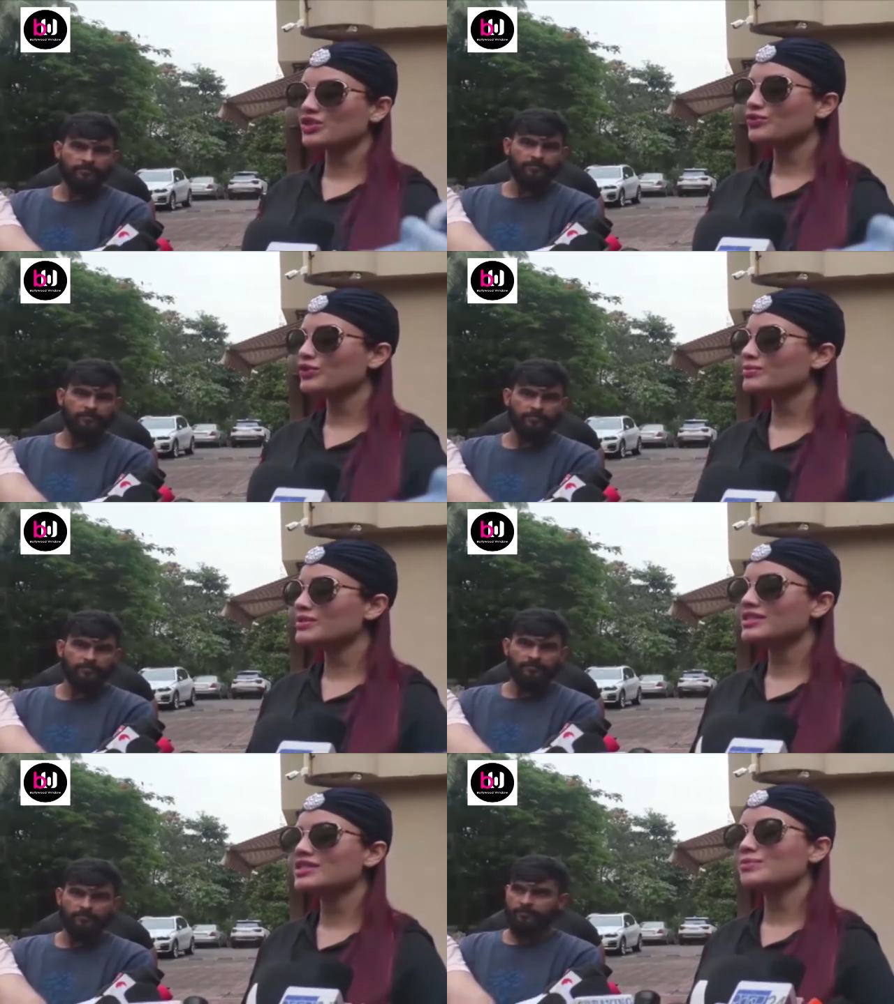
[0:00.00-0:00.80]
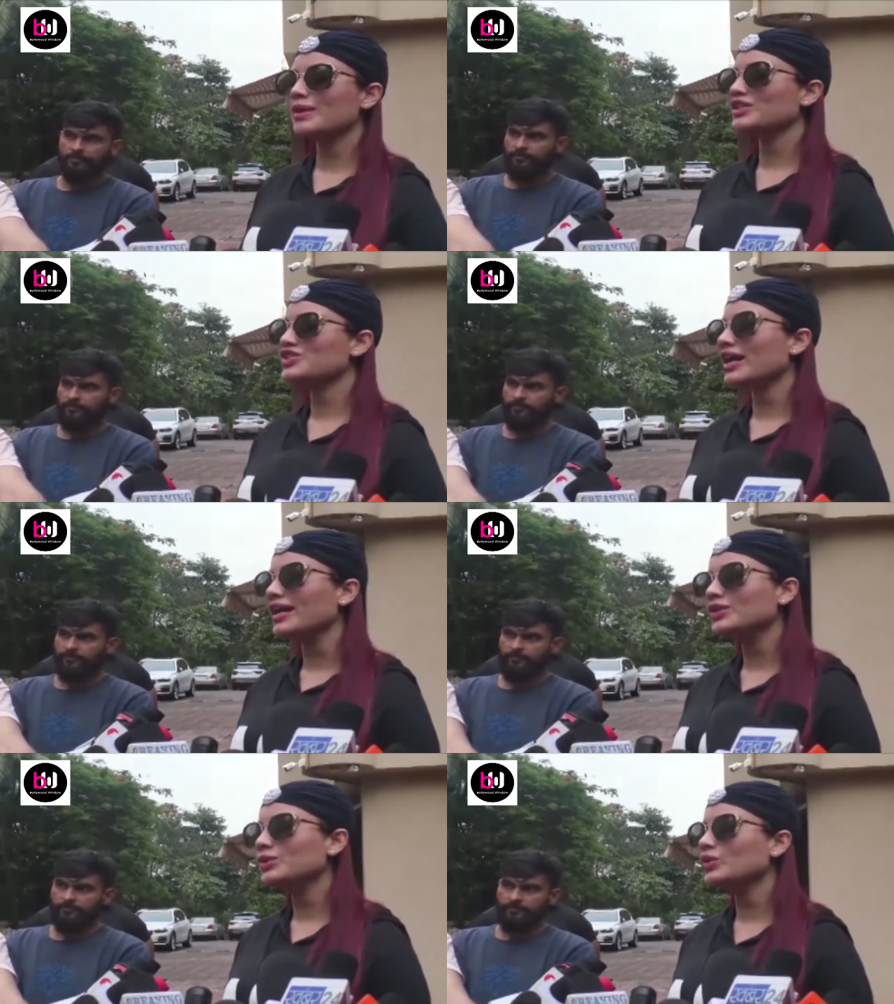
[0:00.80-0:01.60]
Speaker 1: films since my
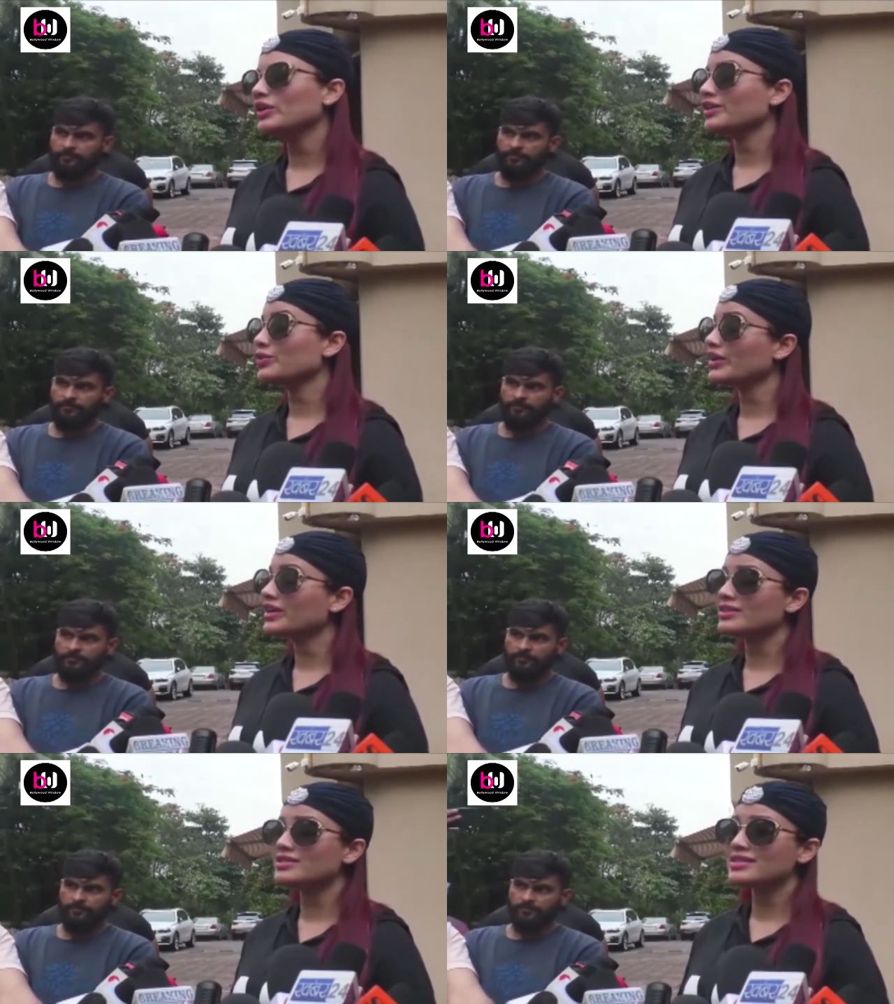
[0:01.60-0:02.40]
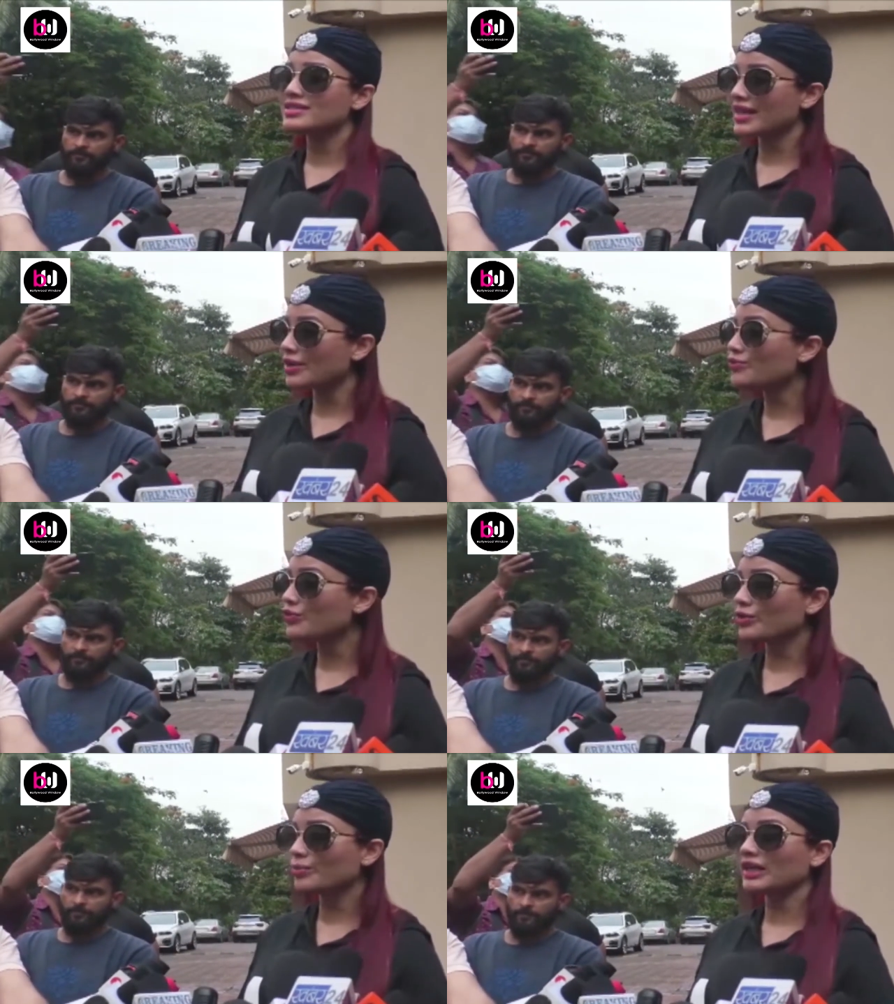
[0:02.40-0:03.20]
childhood, and cricket is the same
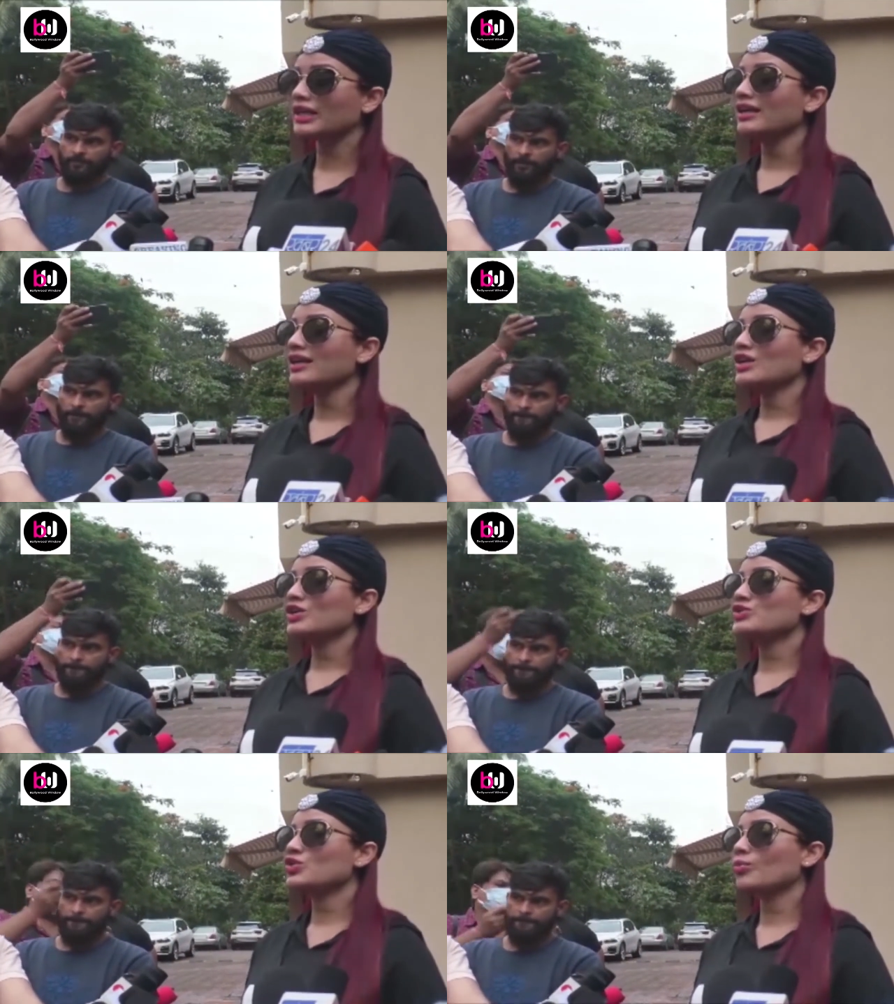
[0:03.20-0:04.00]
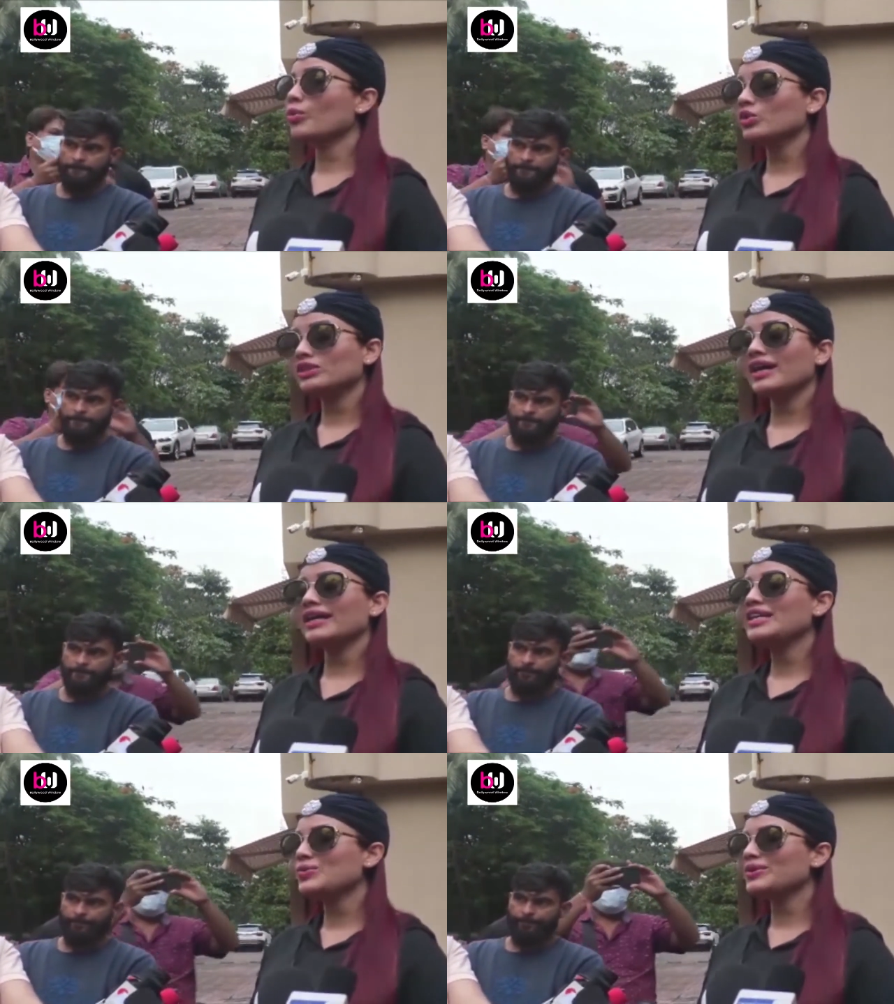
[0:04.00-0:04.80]
for me. So both are
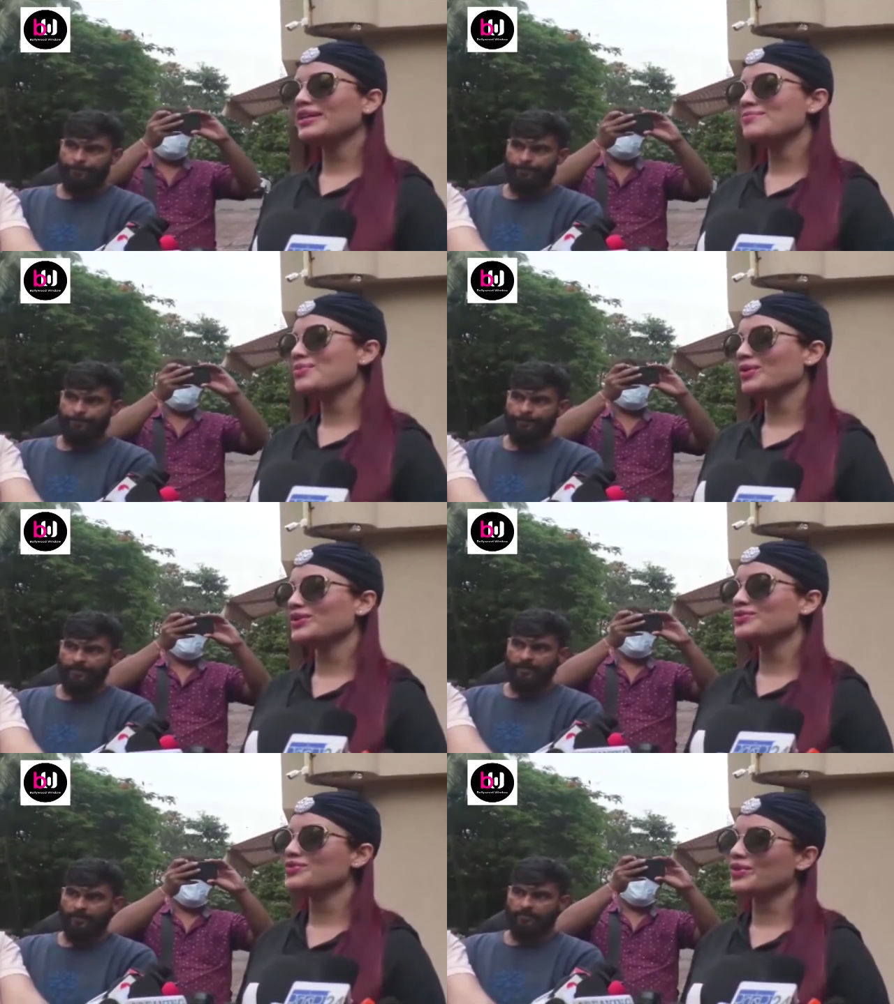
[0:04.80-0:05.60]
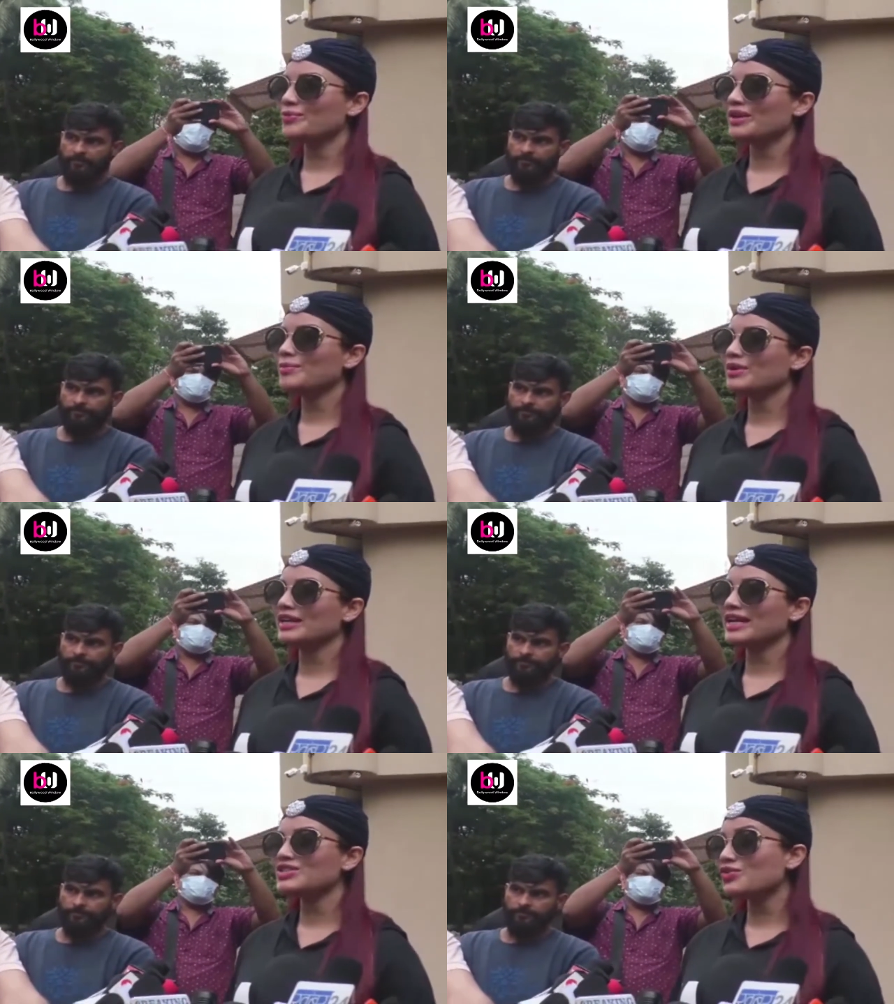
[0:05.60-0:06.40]
equally important for me.
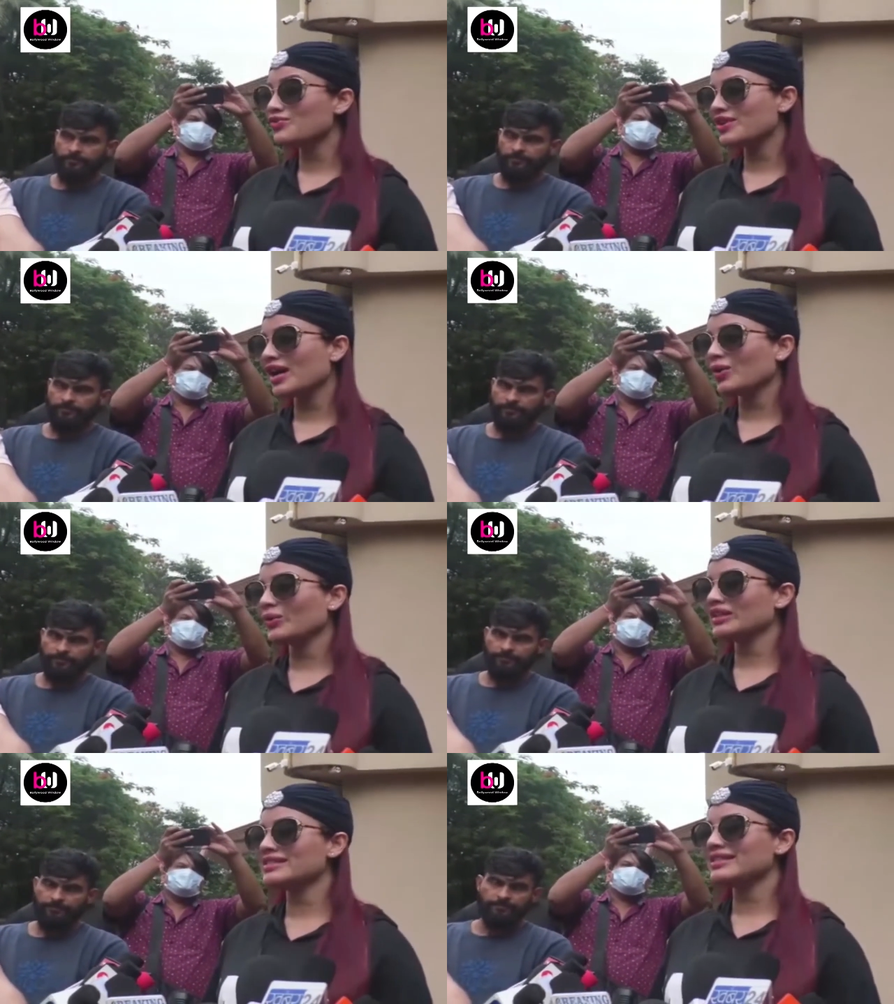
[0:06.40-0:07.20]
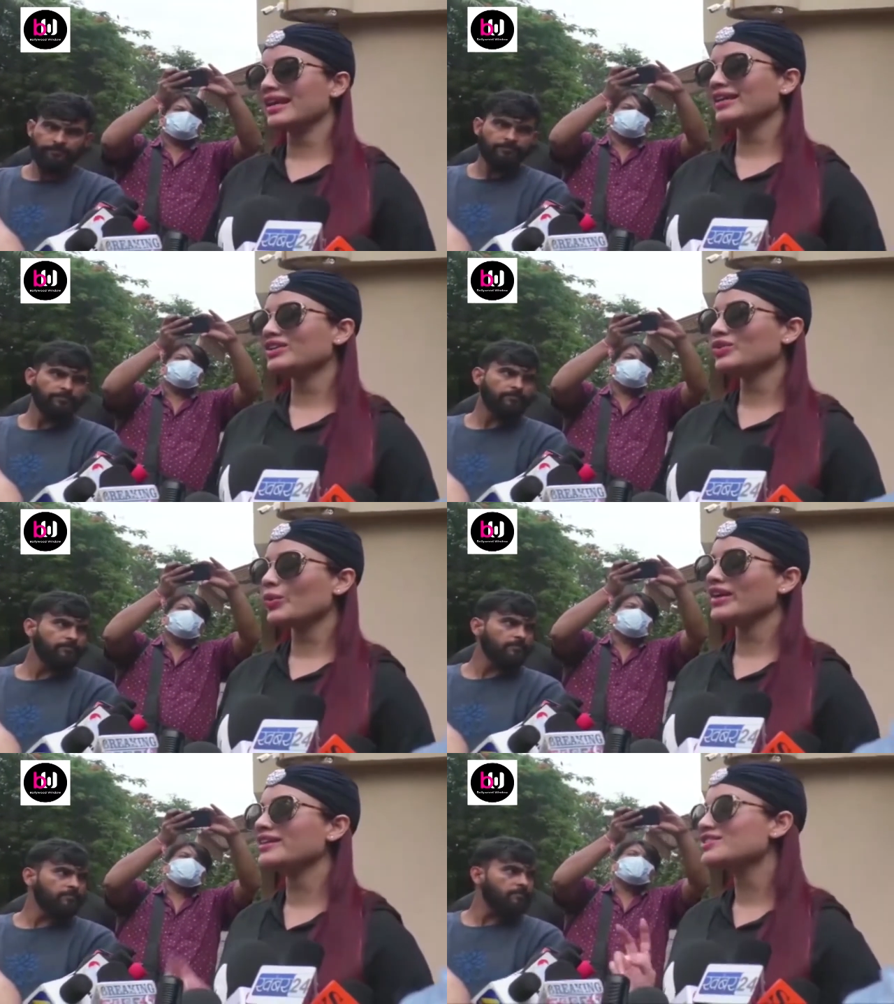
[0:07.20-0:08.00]
But as of now, it's like
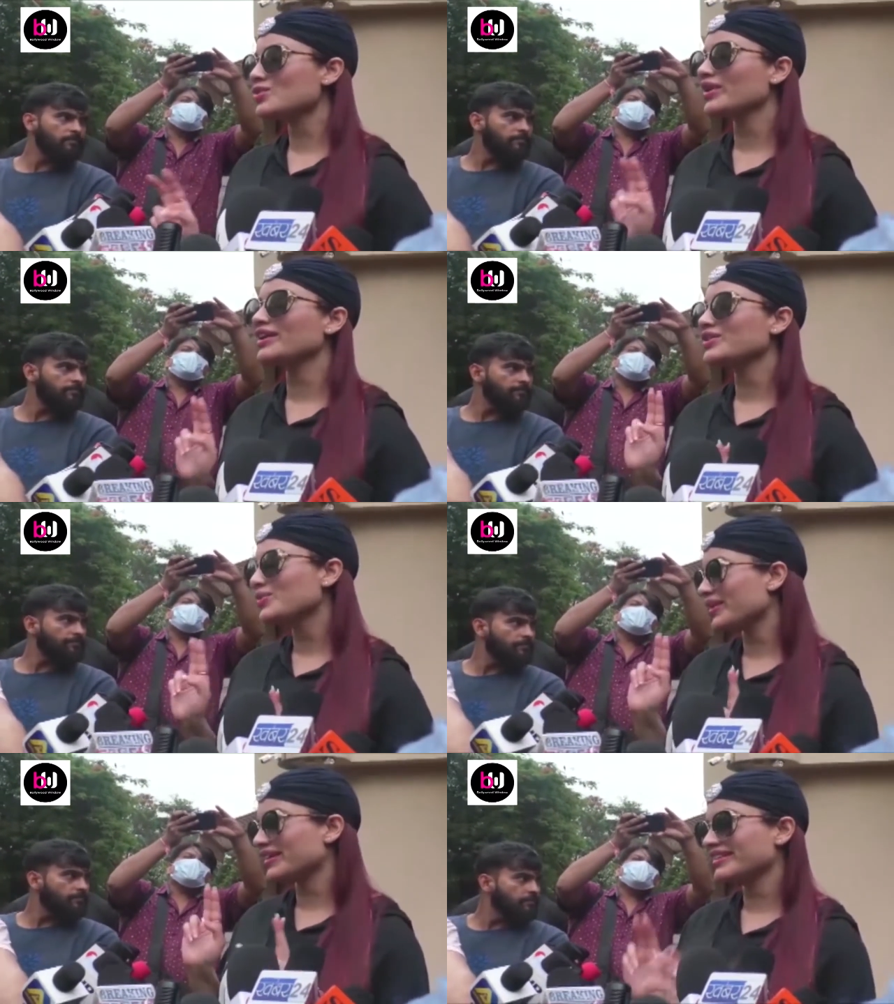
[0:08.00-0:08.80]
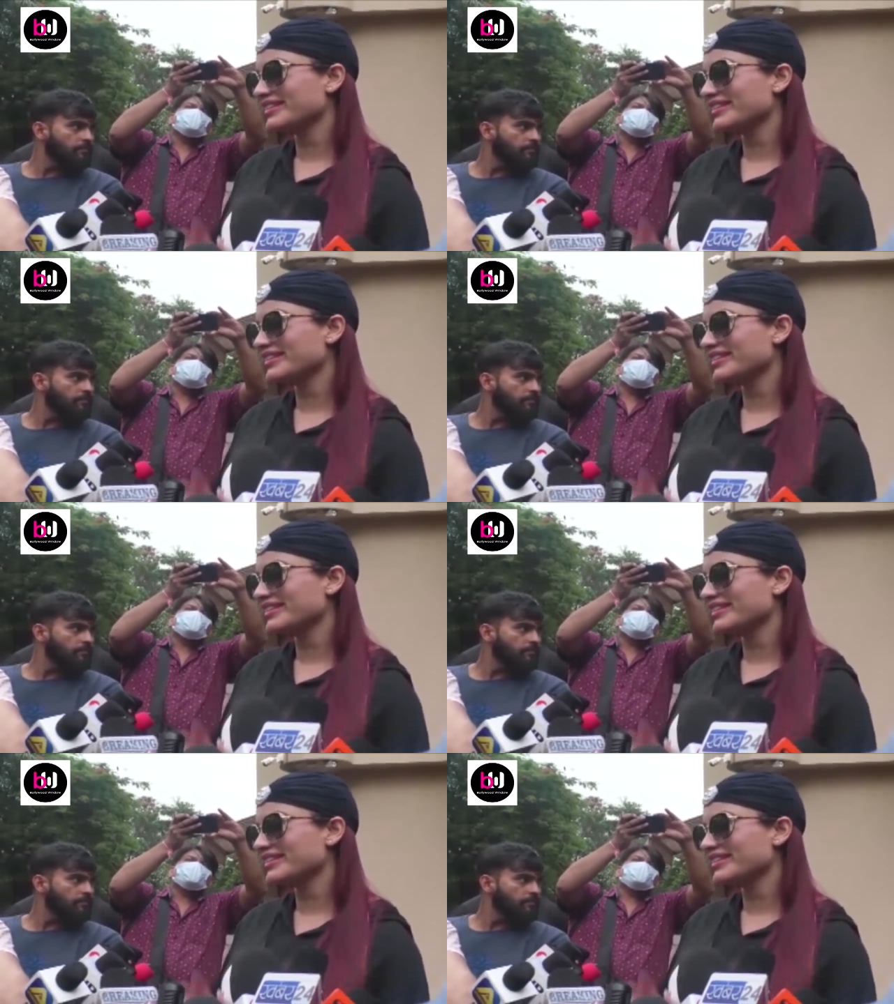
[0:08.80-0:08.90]
cricket, cricket, cricket.